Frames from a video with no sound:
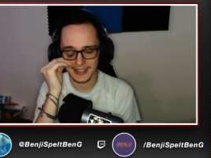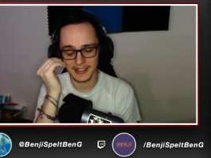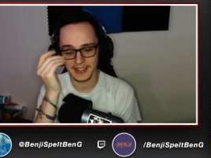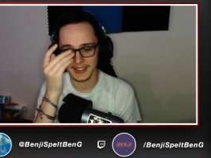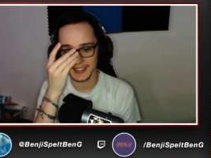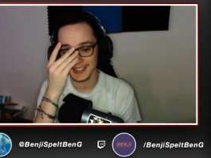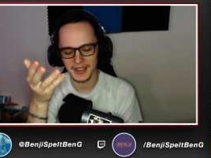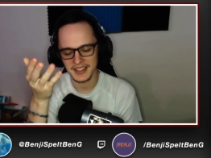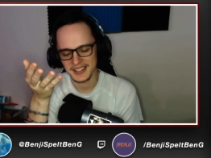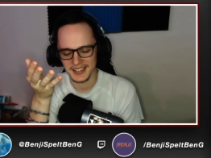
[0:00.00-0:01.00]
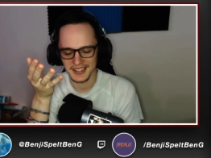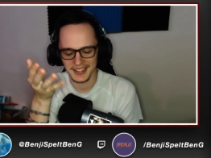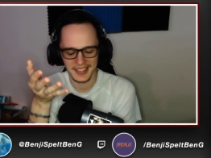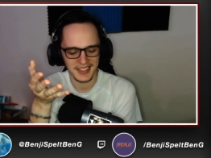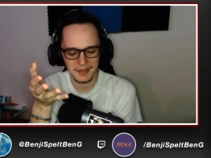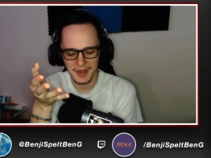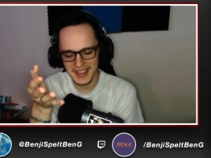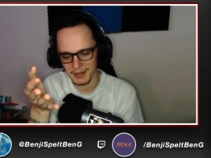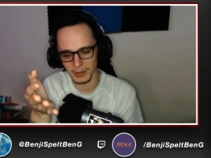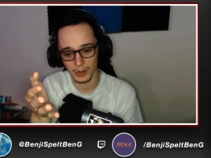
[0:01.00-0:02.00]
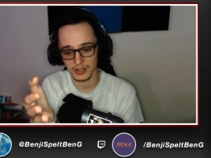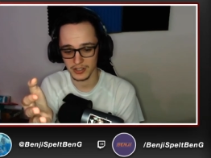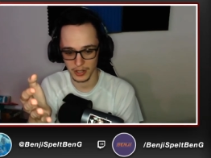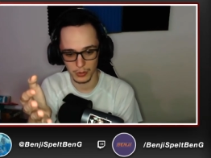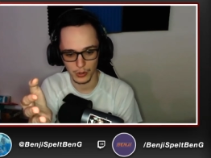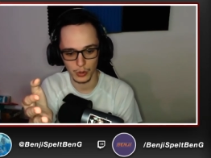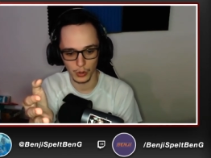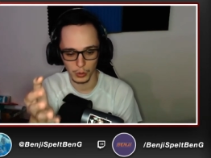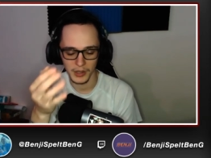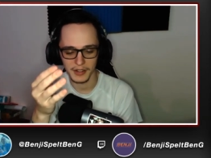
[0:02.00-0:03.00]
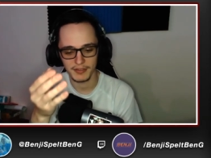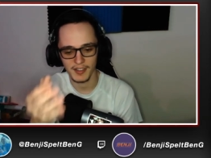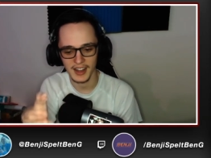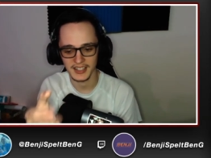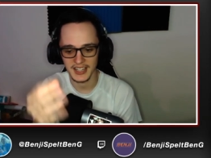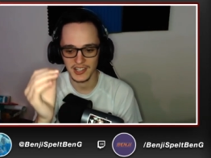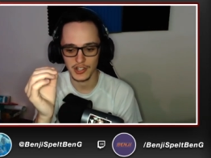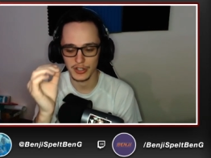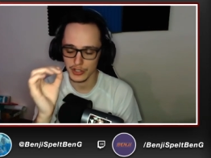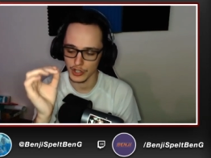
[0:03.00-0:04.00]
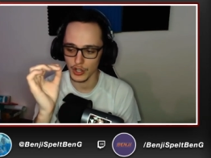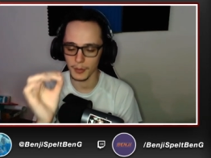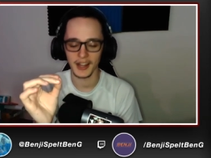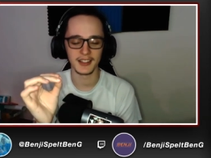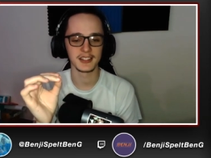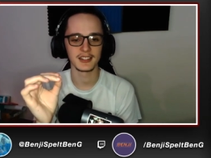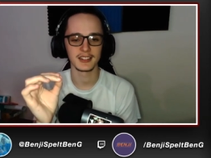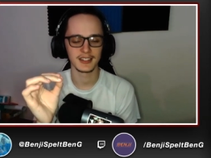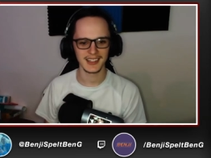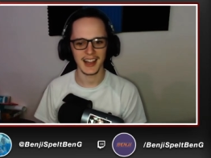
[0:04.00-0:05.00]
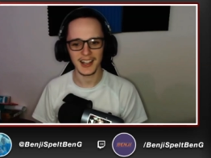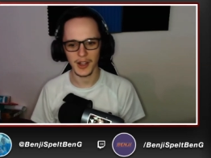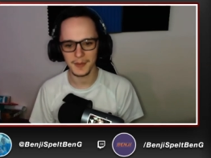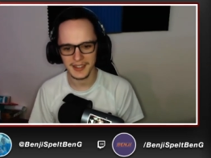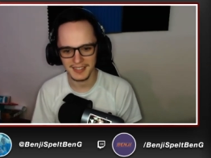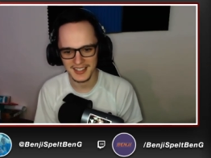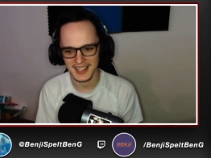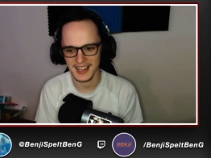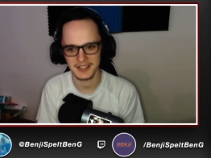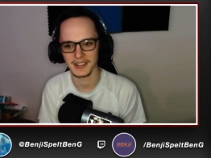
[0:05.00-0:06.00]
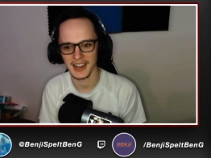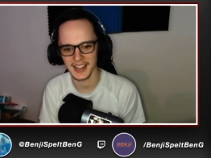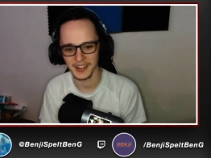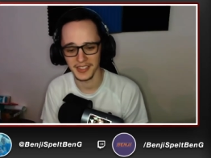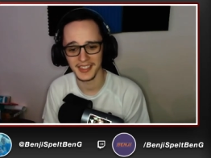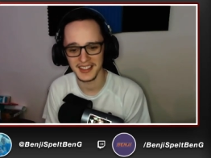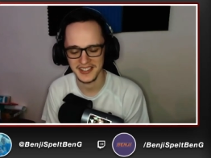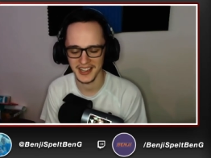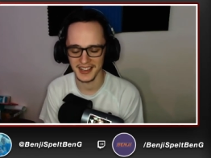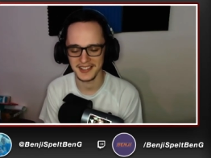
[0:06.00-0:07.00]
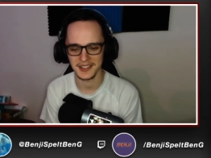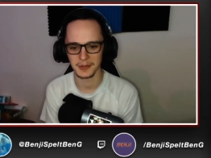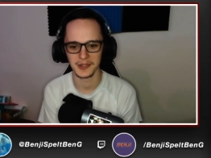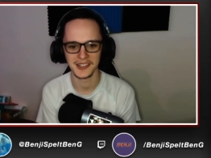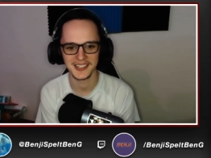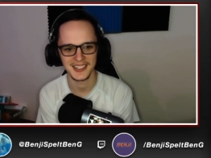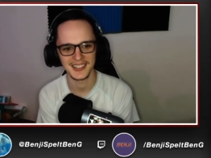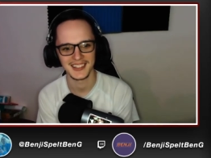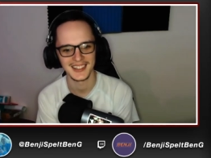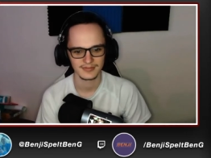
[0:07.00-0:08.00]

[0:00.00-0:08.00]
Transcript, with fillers: Oh. He makes they make him look so cool when in fact he's just a dumbass. I can't believe these guys are relying on this guy so much.